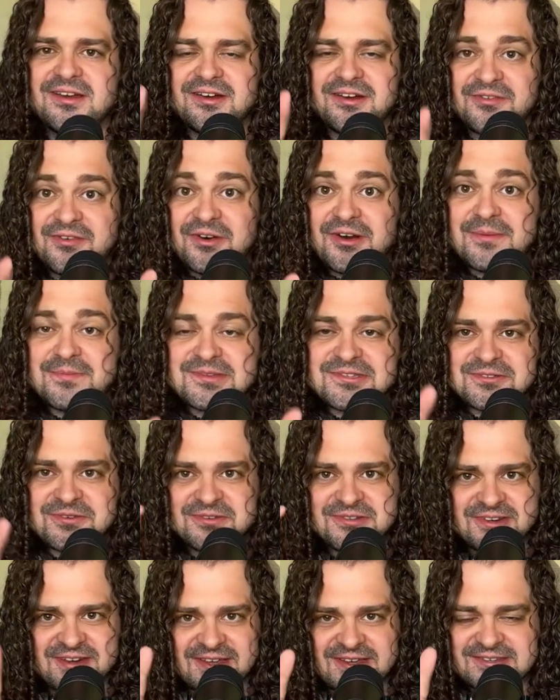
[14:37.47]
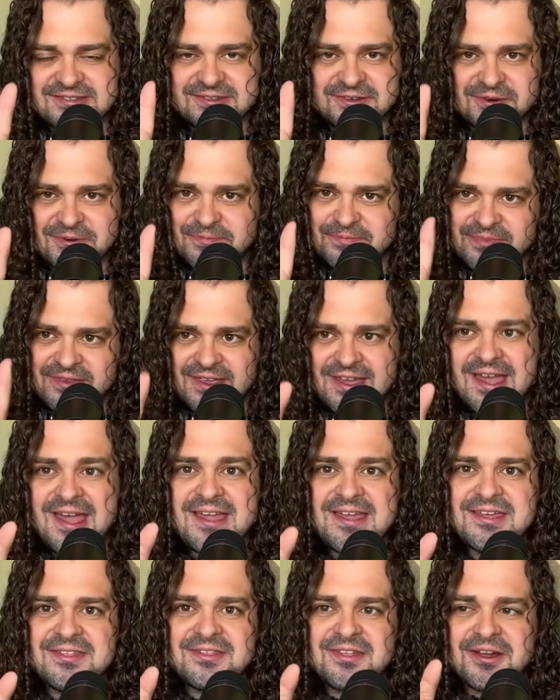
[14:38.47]
of our episode today, so
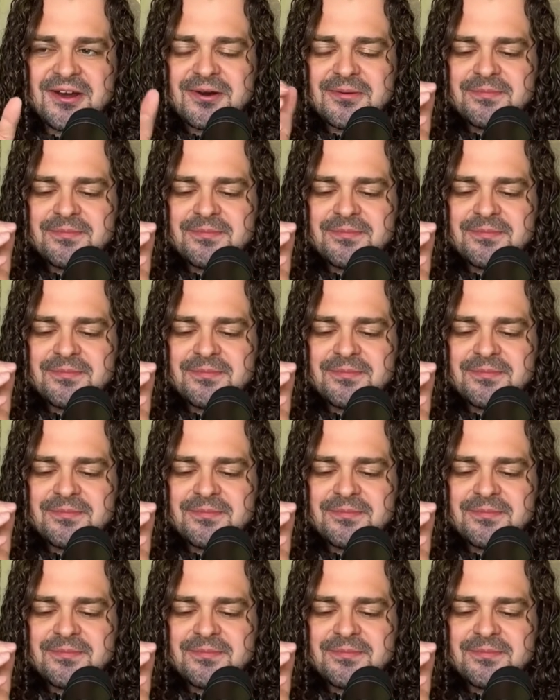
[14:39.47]
hang in there.